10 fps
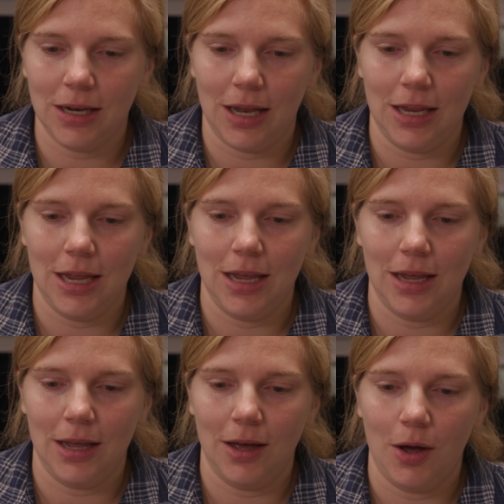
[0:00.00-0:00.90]
and
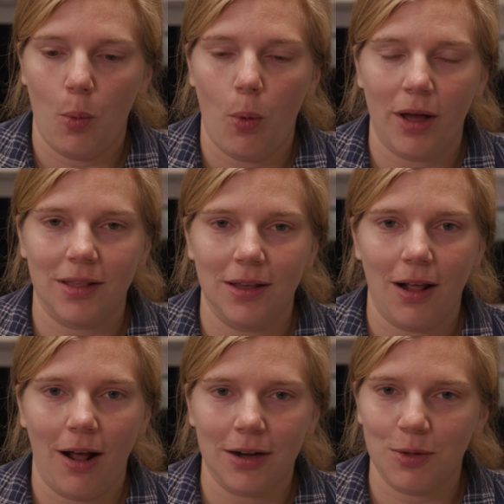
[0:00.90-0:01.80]
he wants
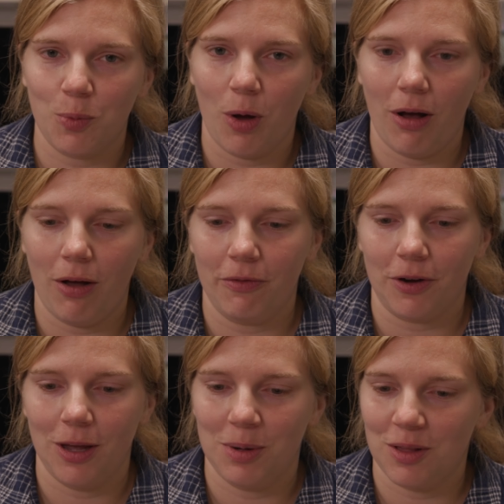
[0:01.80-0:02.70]
it on his wall for
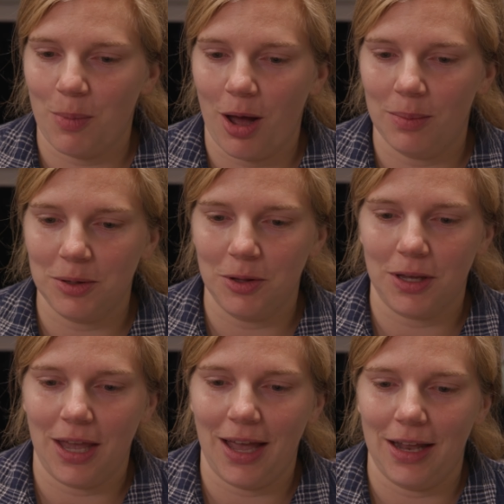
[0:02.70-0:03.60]
him and his mom to
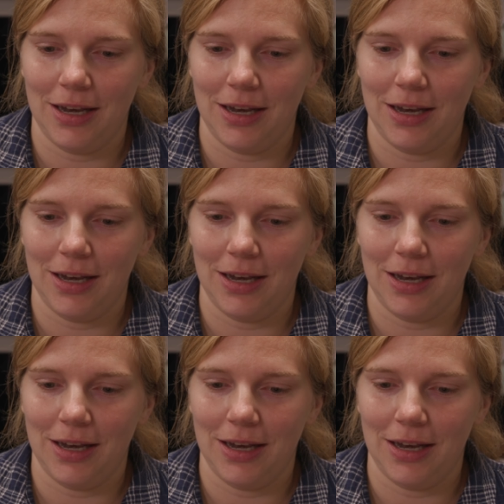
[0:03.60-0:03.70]
look at,